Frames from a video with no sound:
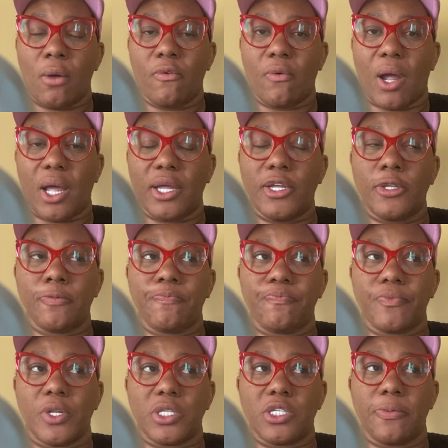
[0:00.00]
right,
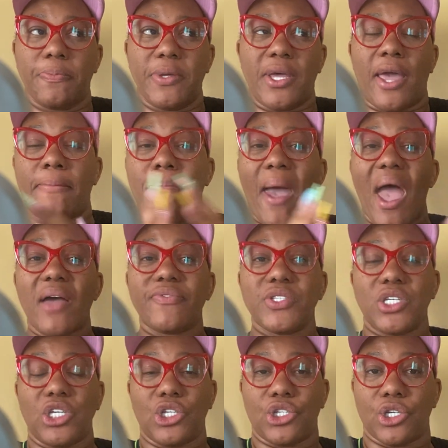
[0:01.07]
to be a math
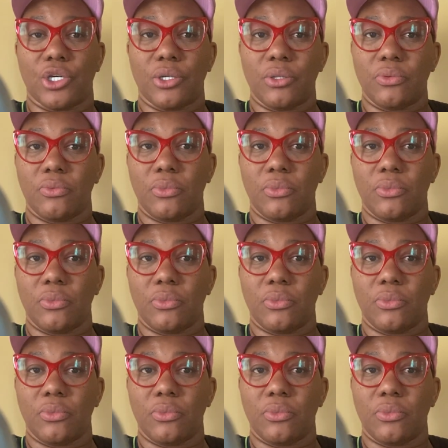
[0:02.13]
teacher.